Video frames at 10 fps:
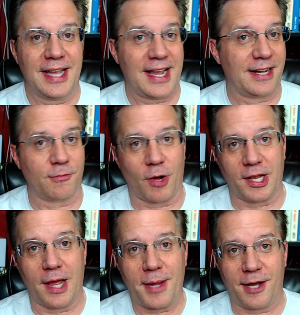And while
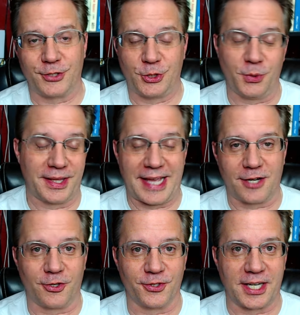I'm out doing
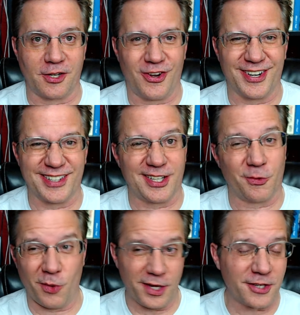that all day long, I thought,
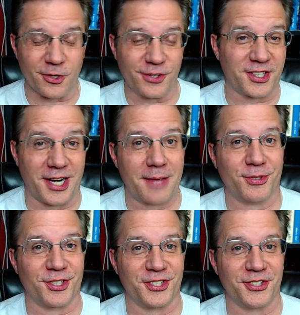what on earth can I
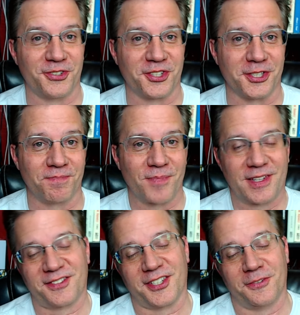put on YouTube?
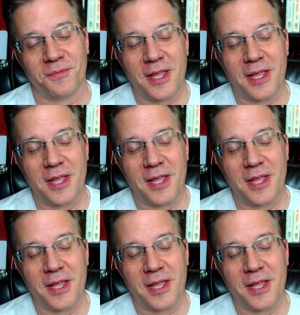So